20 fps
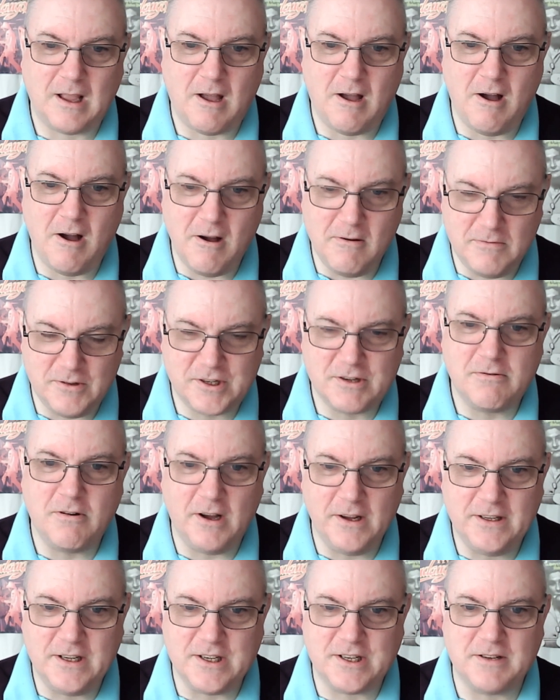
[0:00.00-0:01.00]
I was
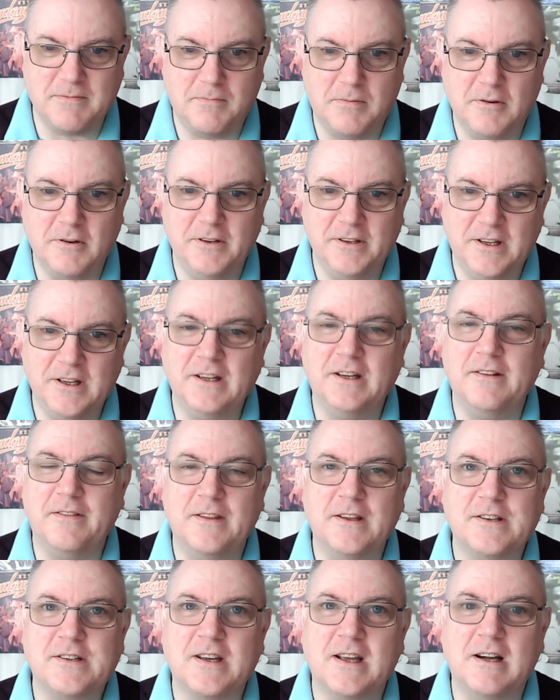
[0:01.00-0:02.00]
quite disappointed in
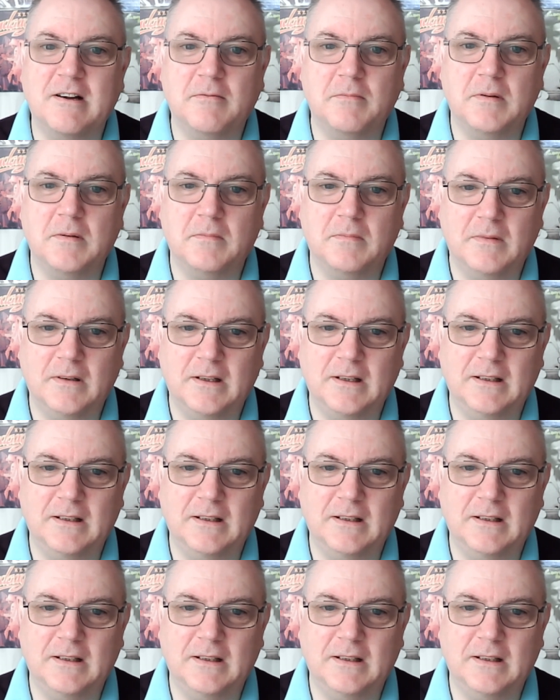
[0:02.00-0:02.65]
this album.